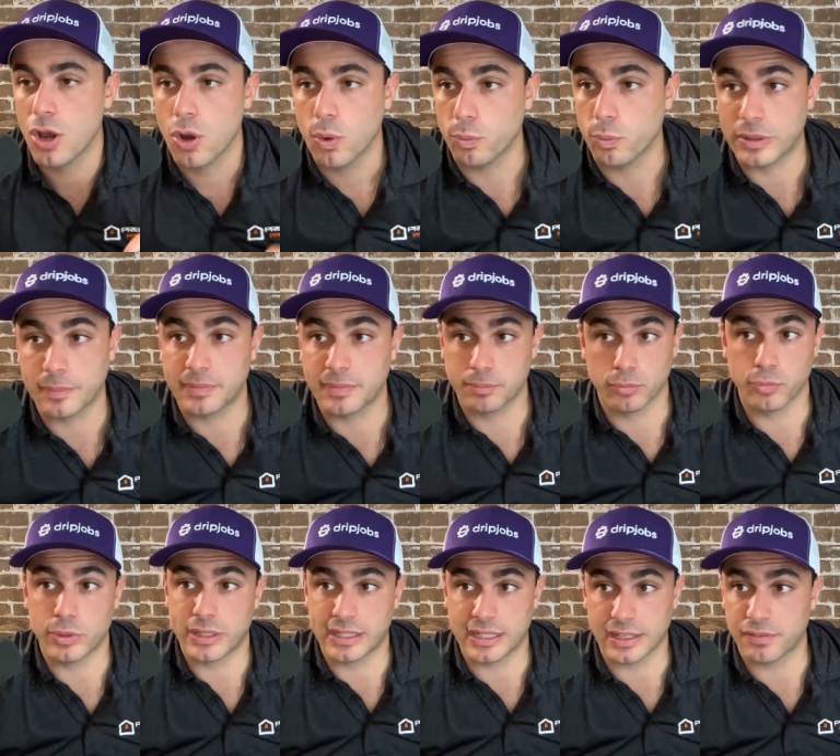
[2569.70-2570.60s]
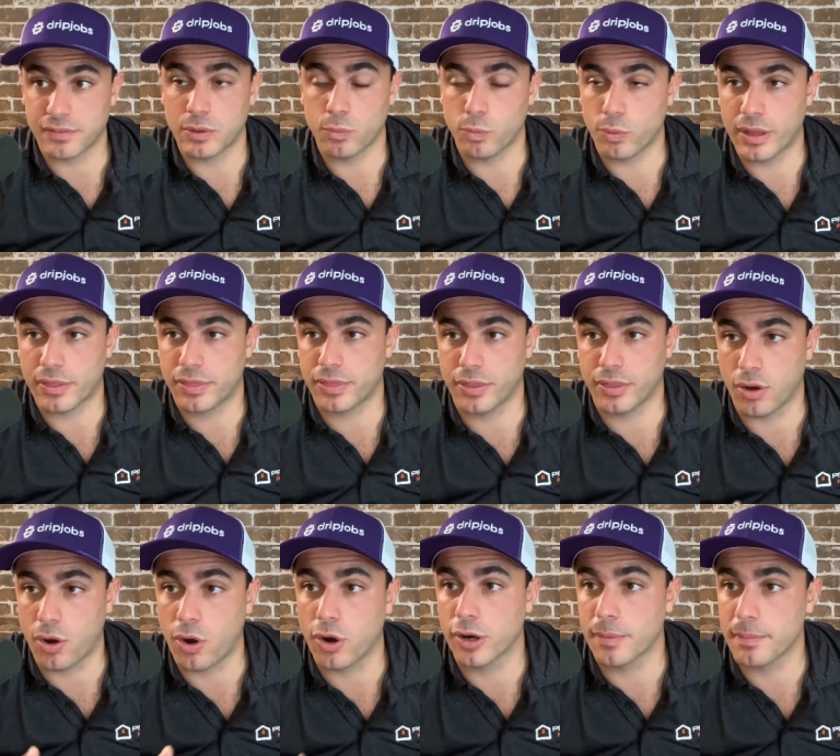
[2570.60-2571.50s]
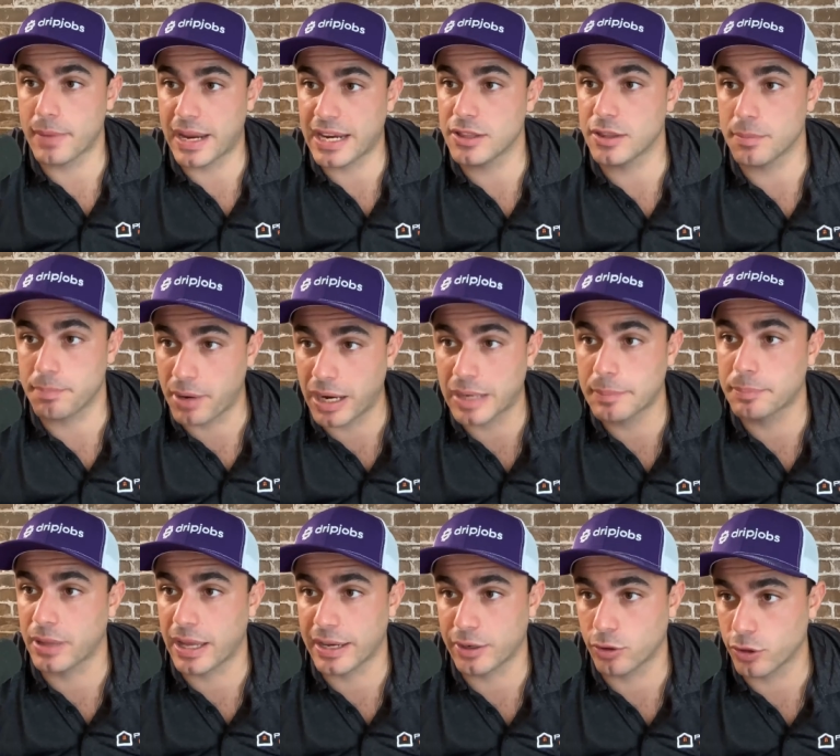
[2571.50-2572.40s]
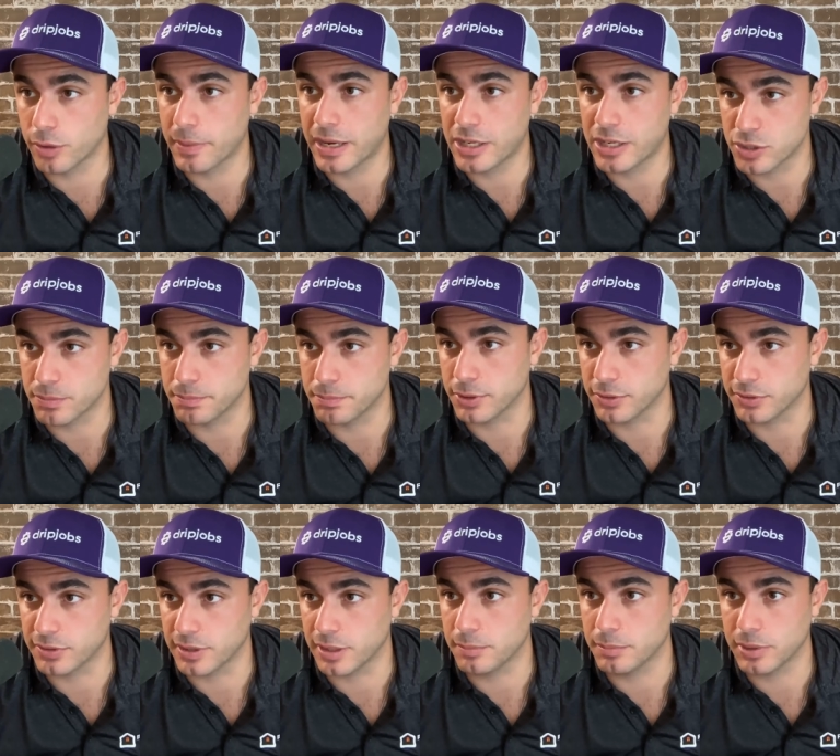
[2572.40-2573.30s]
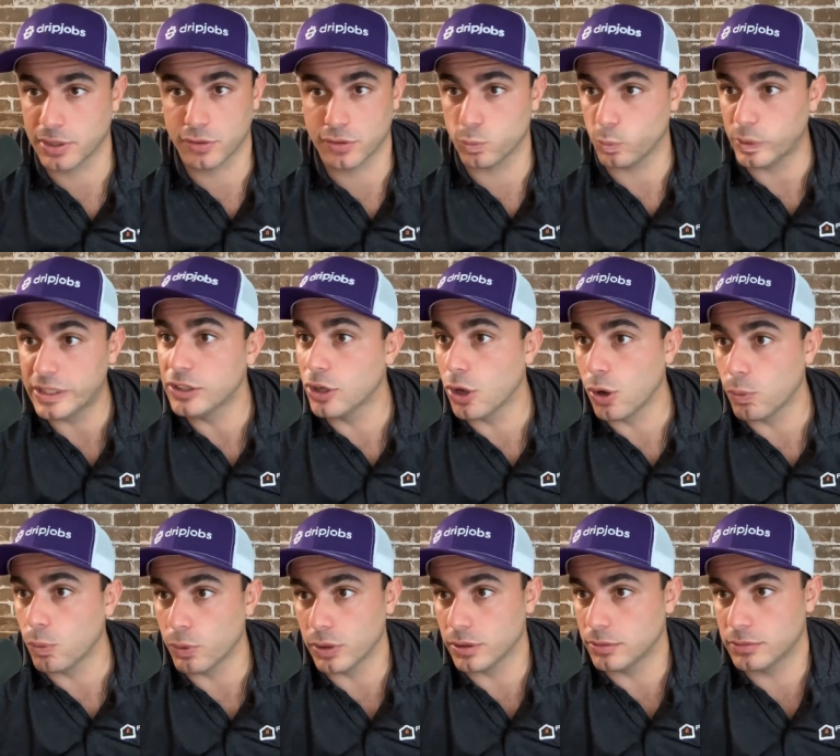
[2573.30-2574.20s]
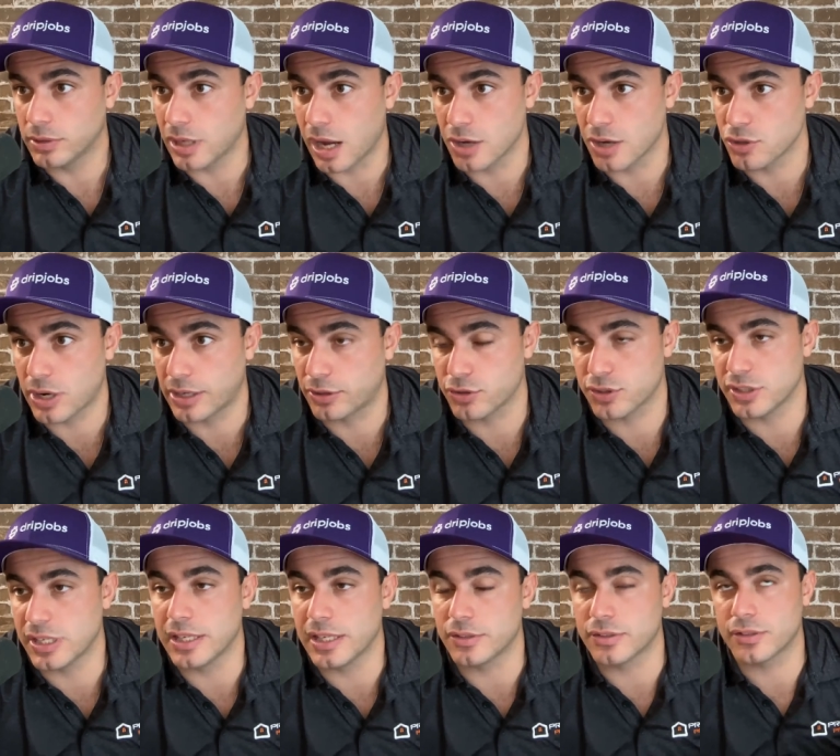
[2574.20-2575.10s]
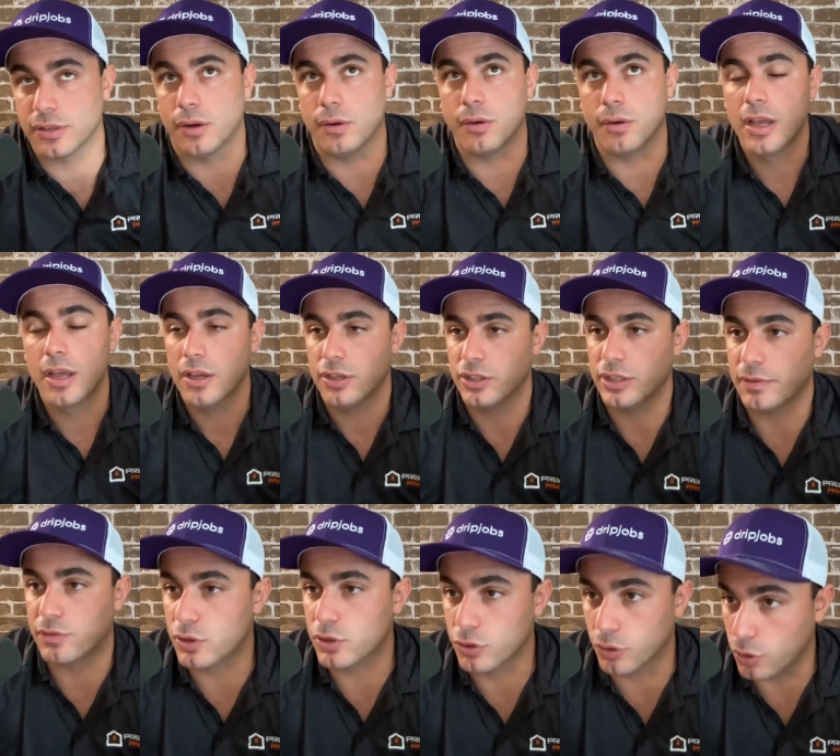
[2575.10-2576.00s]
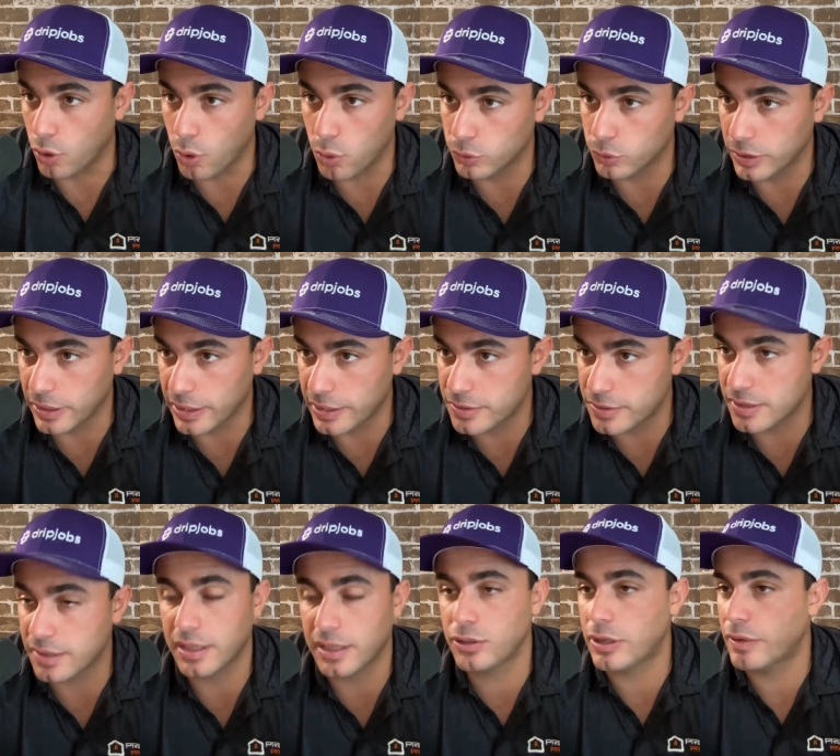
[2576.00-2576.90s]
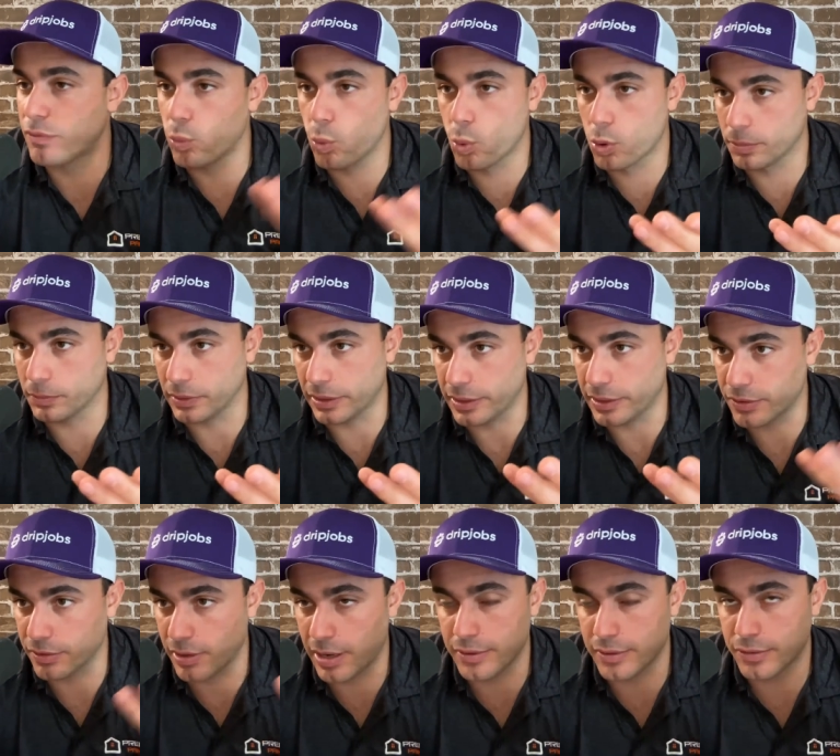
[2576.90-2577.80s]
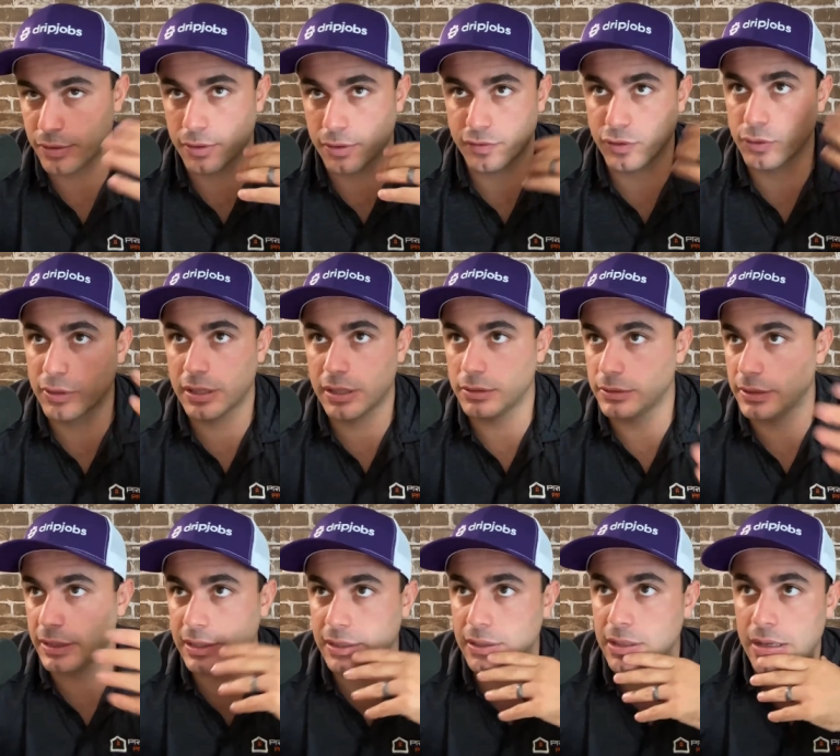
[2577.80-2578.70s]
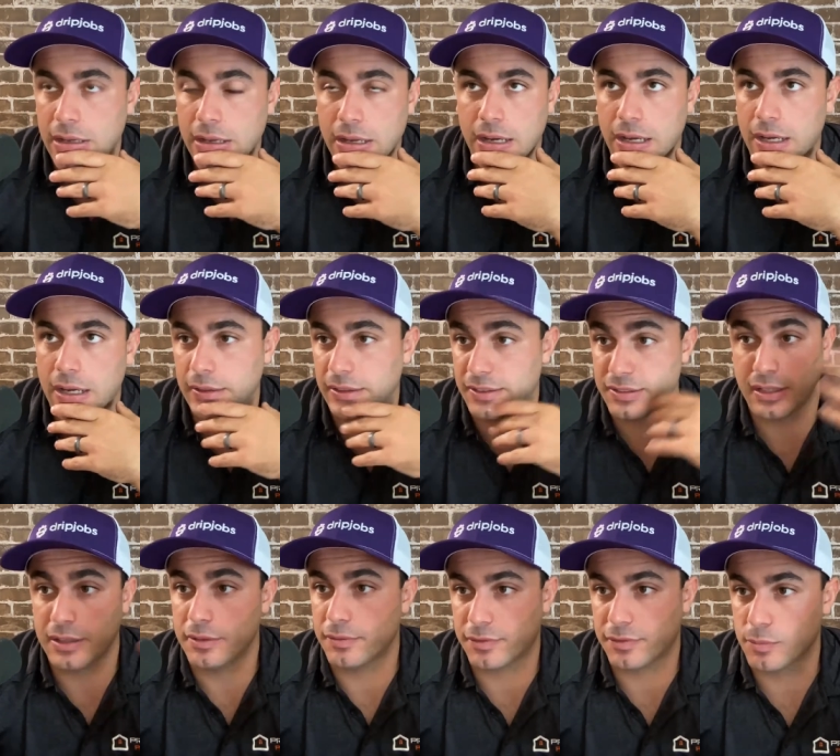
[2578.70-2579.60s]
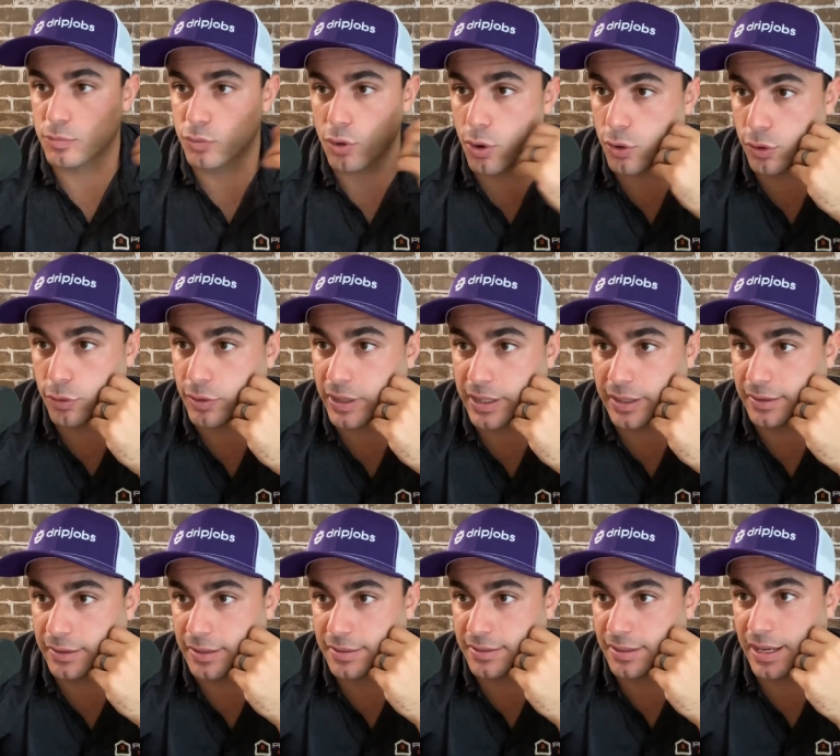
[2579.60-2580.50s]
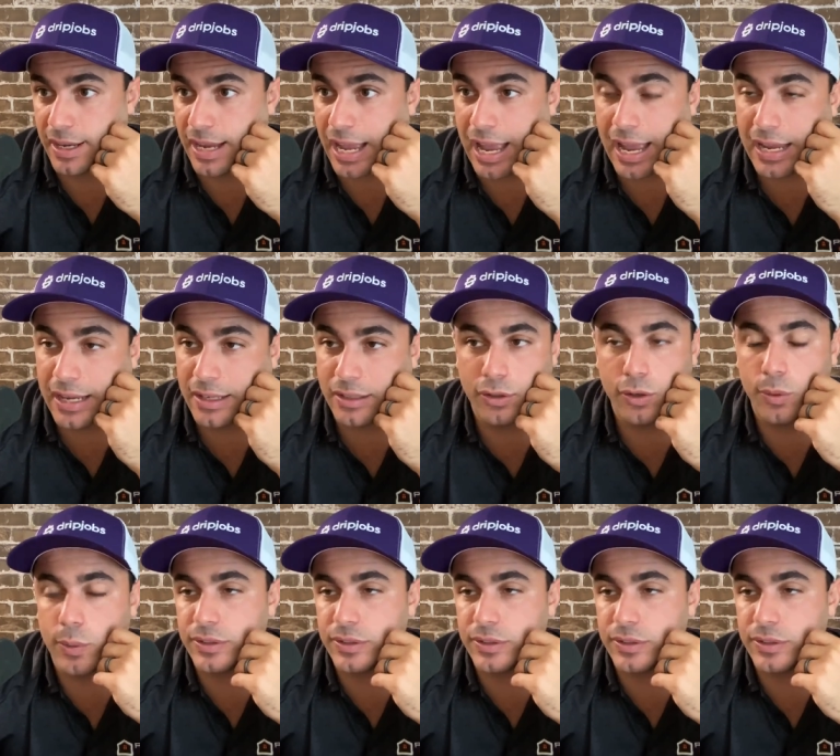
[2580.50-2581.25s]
we we give it with the automate the pipeline automation built in because we know what contractors need. So you have your cold leads and then you have warm leads, right? So if you get a lead, uh, let's say from Rotary and they say, "Hey, you know what,